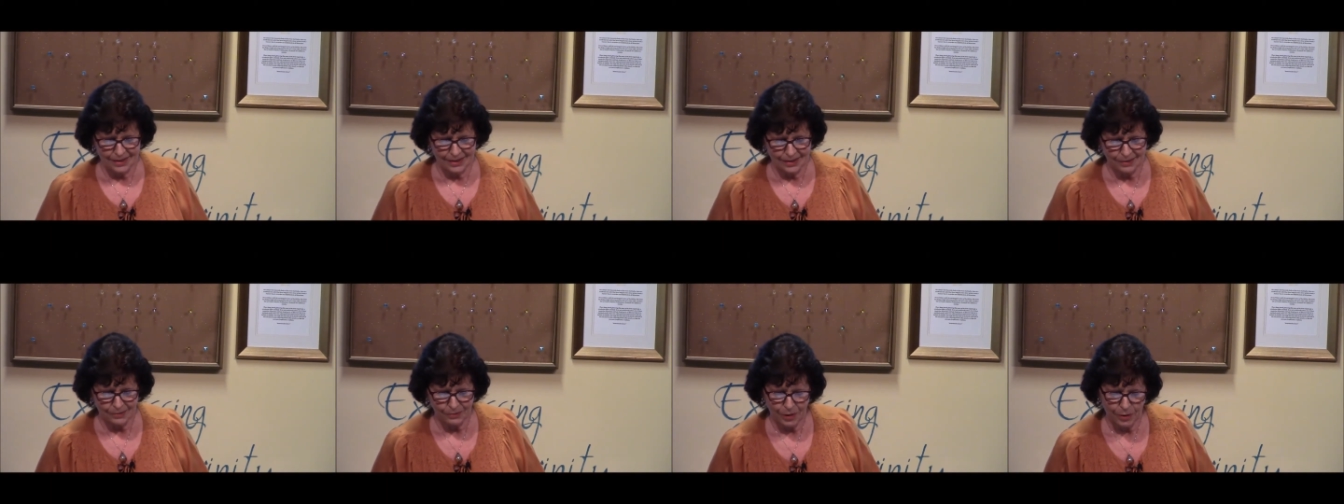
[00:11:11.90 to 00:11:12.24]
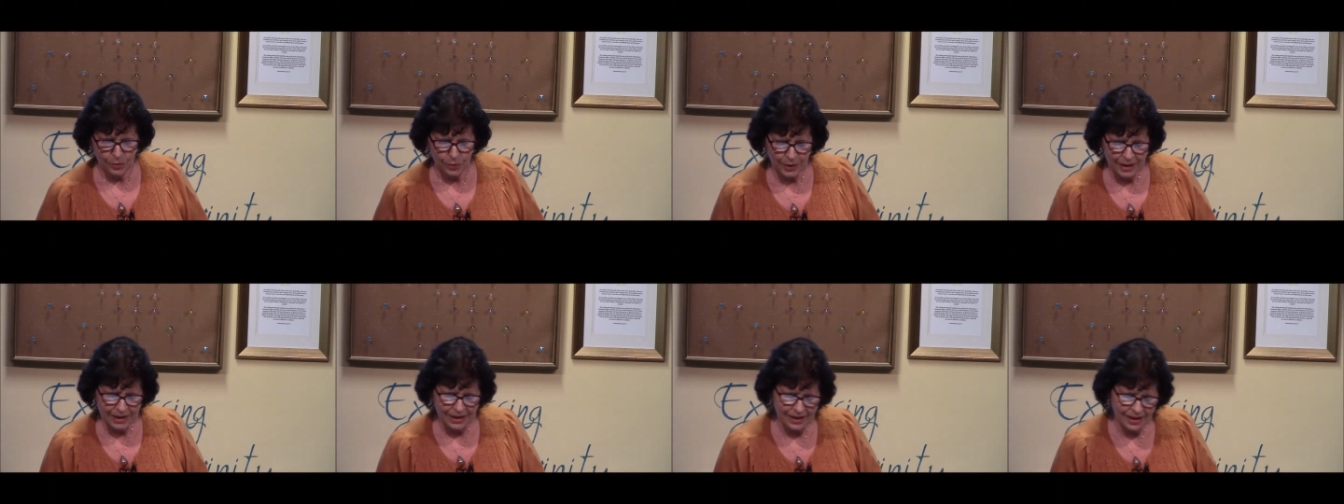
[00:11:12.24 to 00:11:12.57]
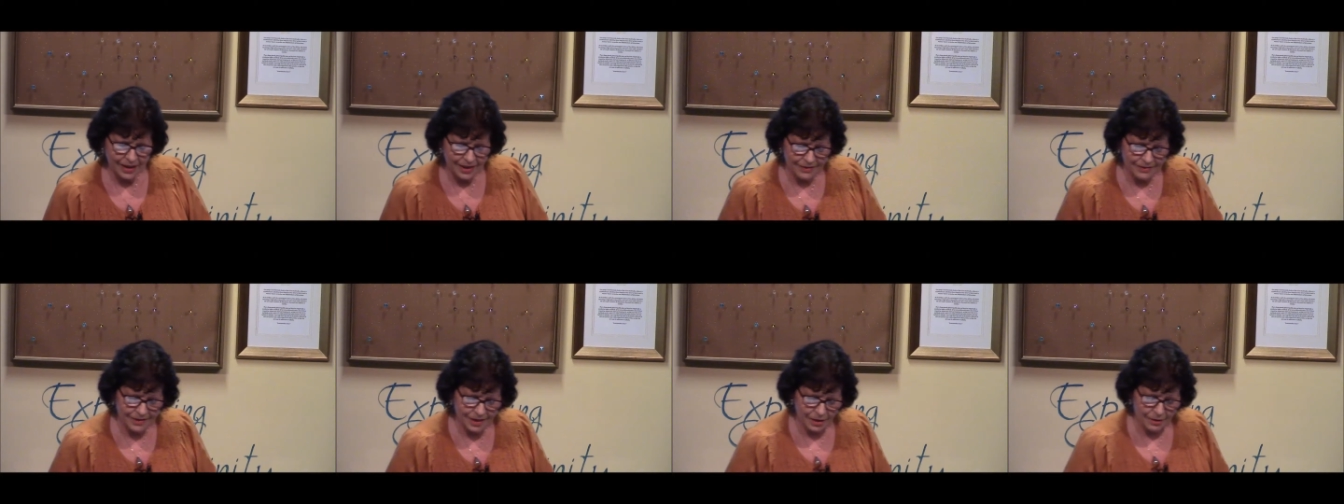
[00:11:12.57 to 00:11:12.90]
When we
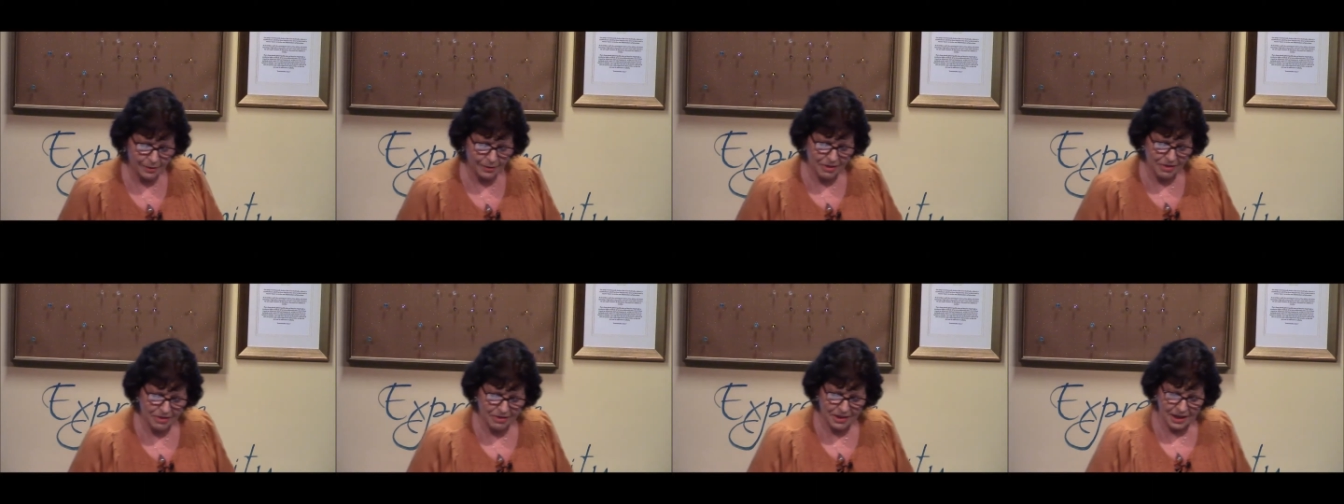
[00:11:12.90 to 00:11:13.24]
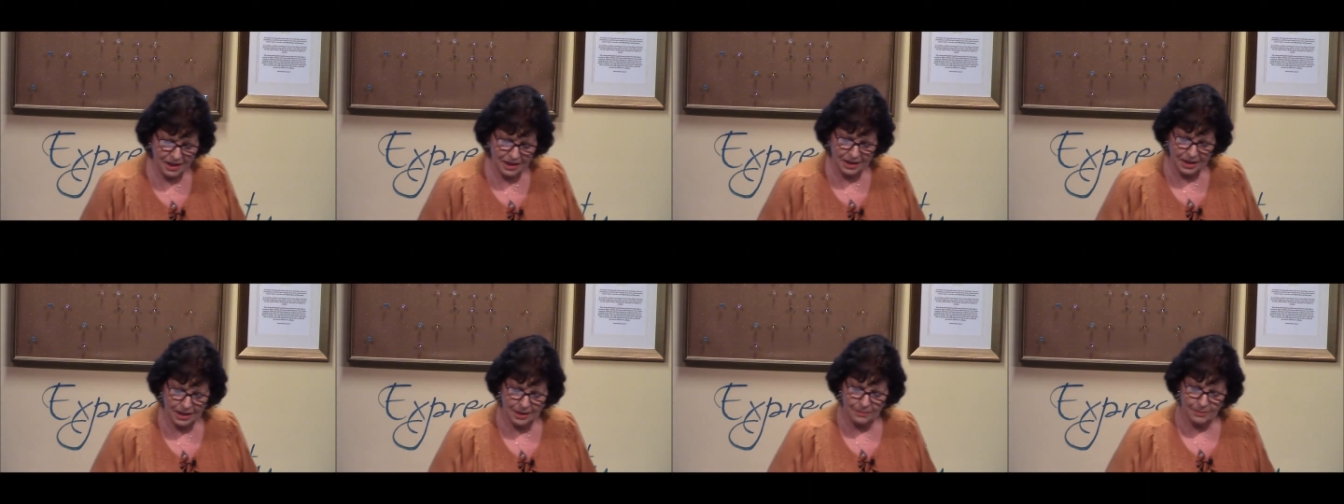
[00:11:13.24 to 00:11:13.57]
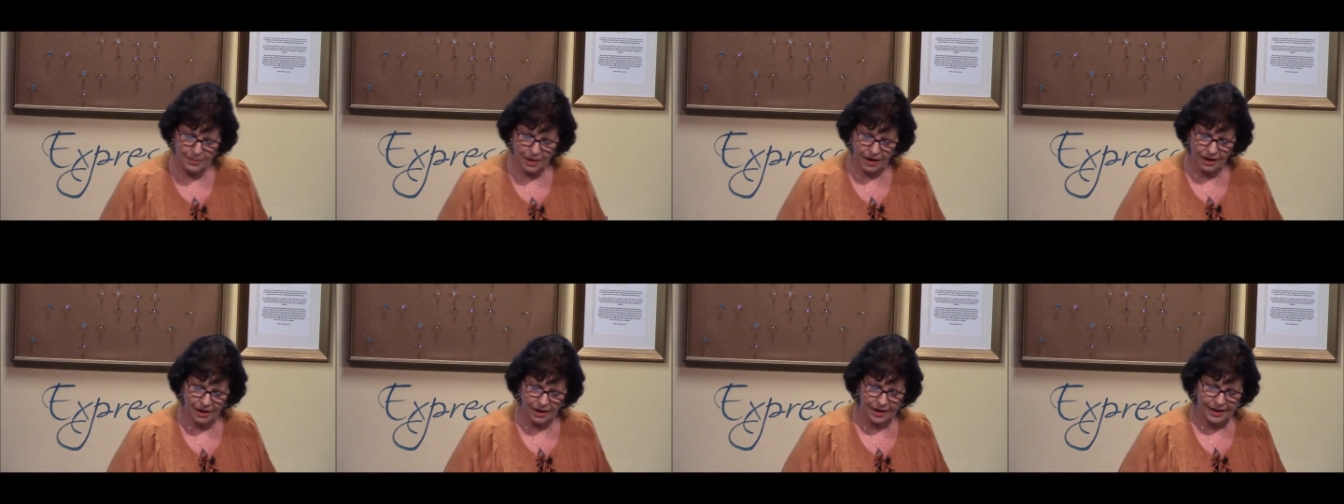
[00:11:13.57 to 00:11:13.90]
live in our thinking
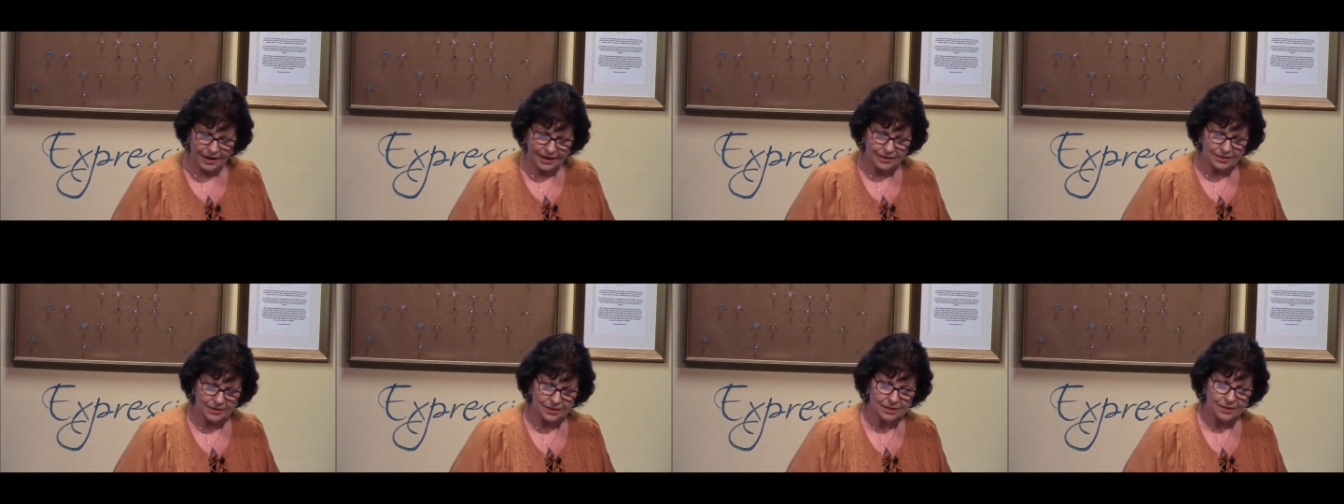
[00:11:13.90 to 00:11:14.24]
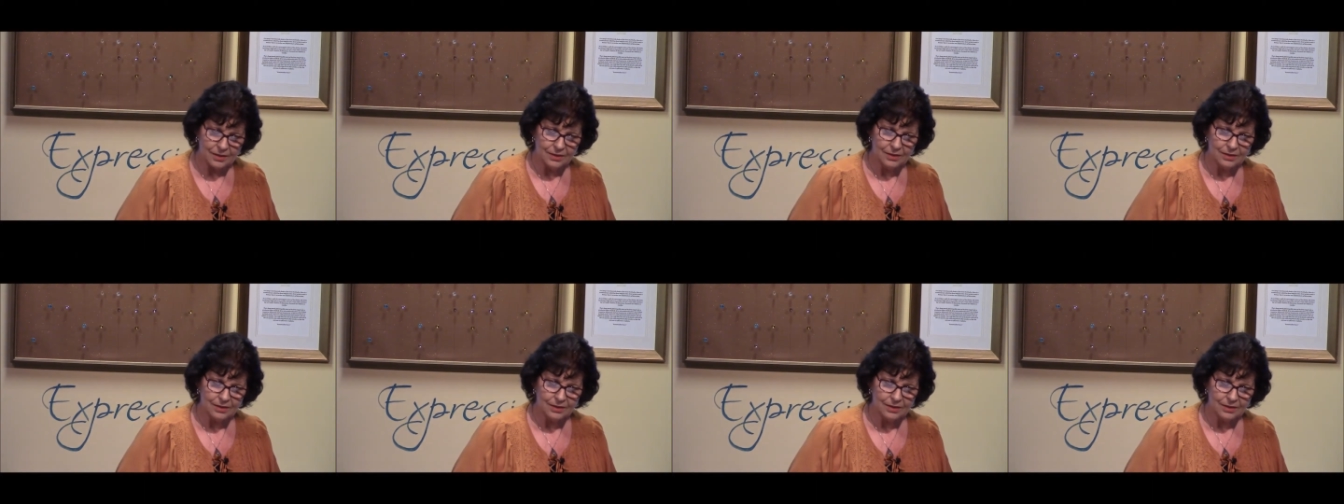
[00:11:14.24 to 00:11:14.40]
mind,